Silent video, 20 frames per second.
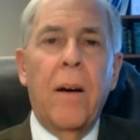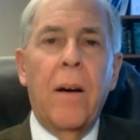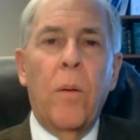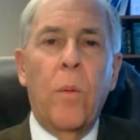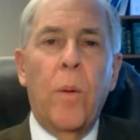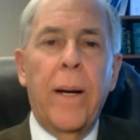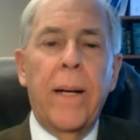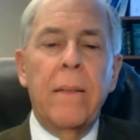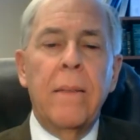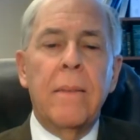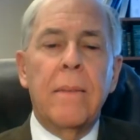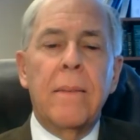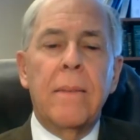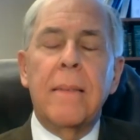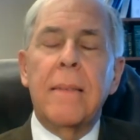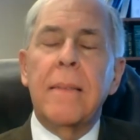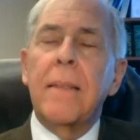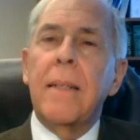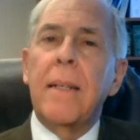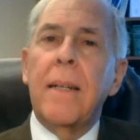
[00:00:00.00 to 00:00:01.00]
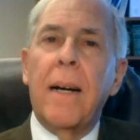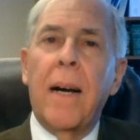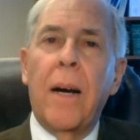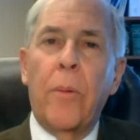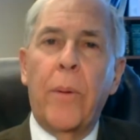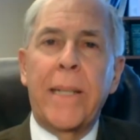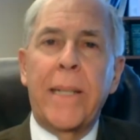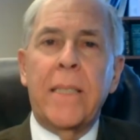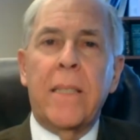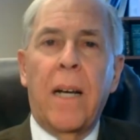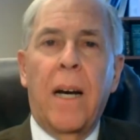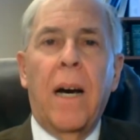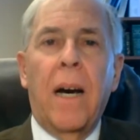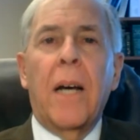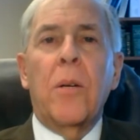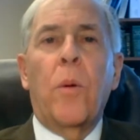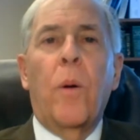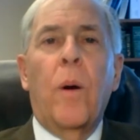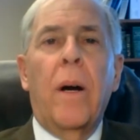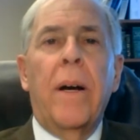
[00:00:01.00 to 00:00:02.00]
Well, I went to
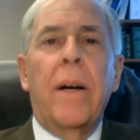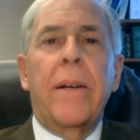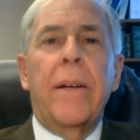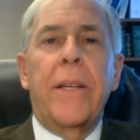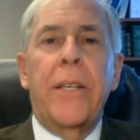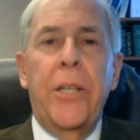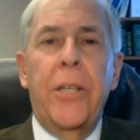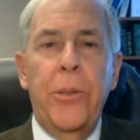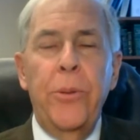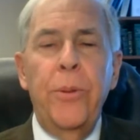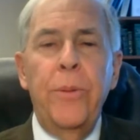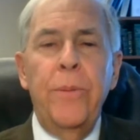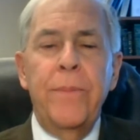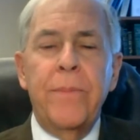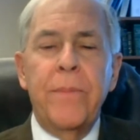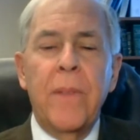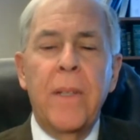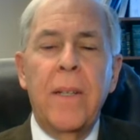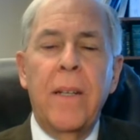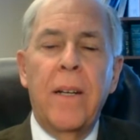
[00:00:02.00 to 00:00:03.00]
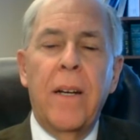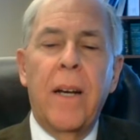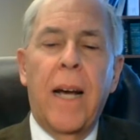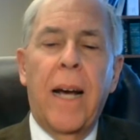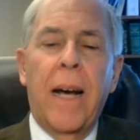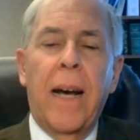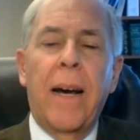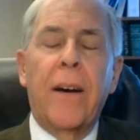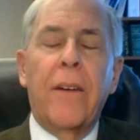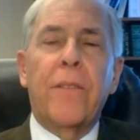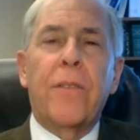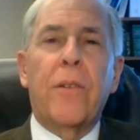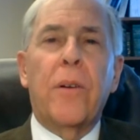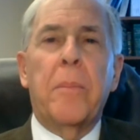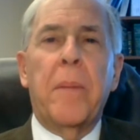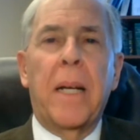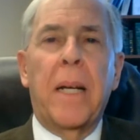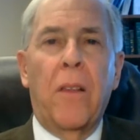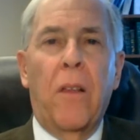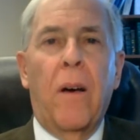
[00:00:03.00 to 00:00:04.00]
Ottawa U
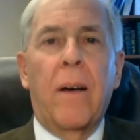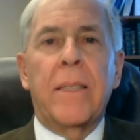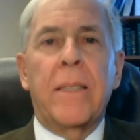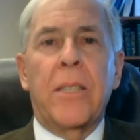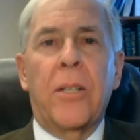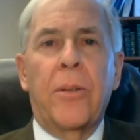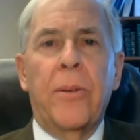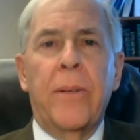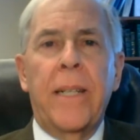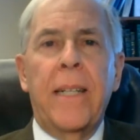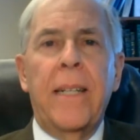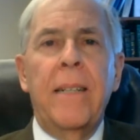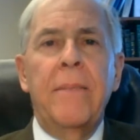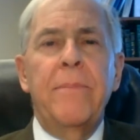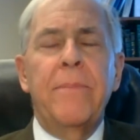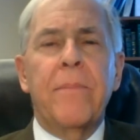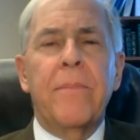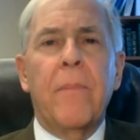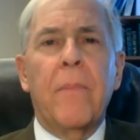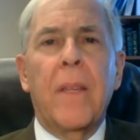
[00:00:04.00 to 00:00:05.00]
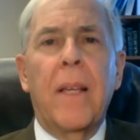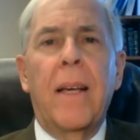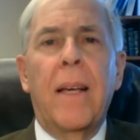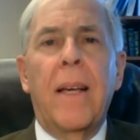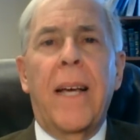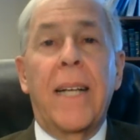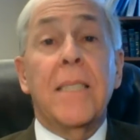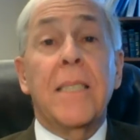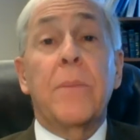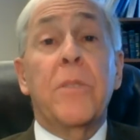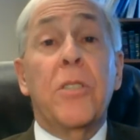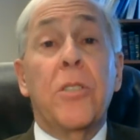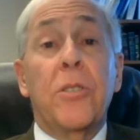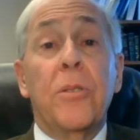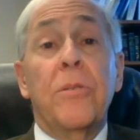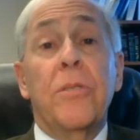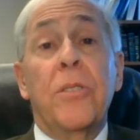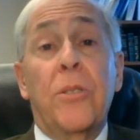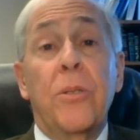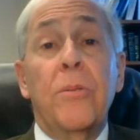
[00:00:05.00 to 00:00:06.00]
for my law degree as a
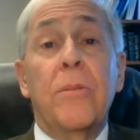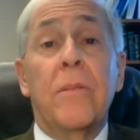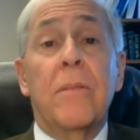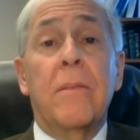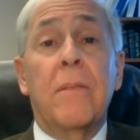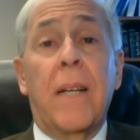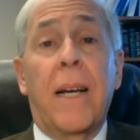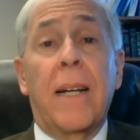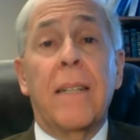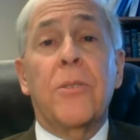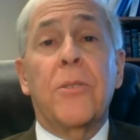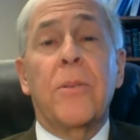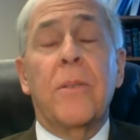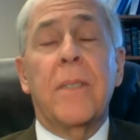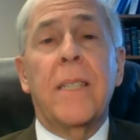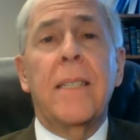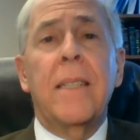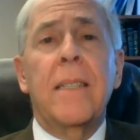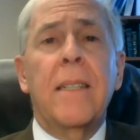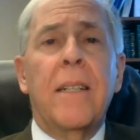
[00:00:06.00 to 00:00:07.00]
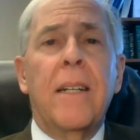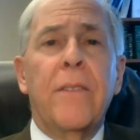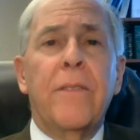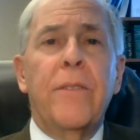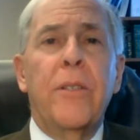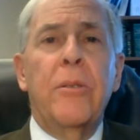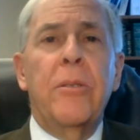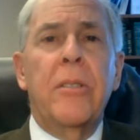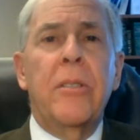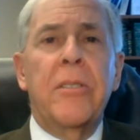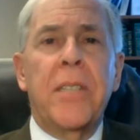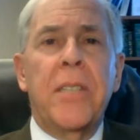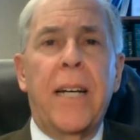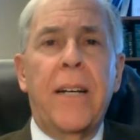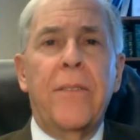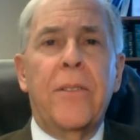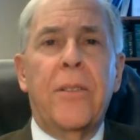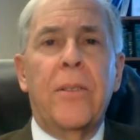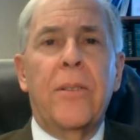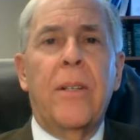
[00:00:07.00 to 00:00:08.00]
mature student, actually. A few years
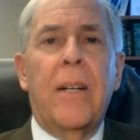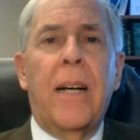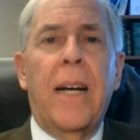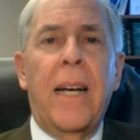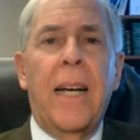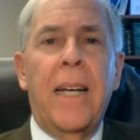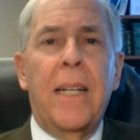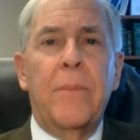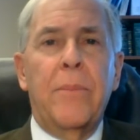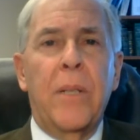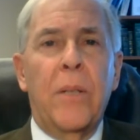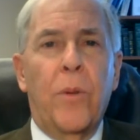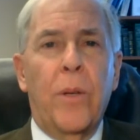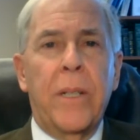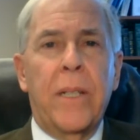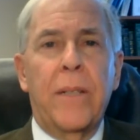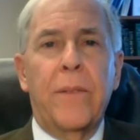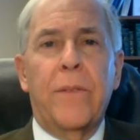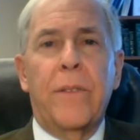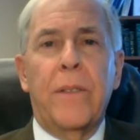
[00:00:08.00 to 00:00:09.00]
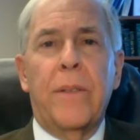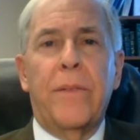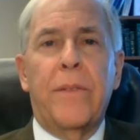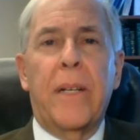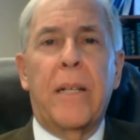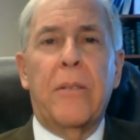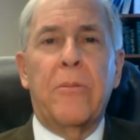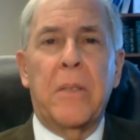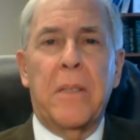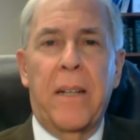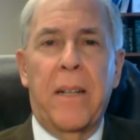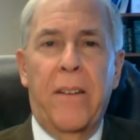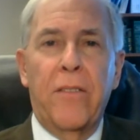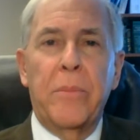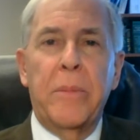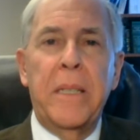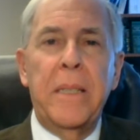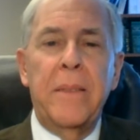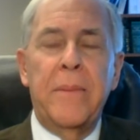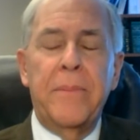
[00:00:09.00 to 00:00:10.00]
after I had been working for the federal
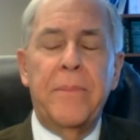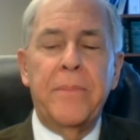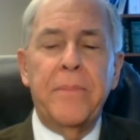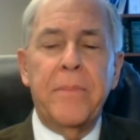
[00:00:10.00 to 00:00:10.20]
government,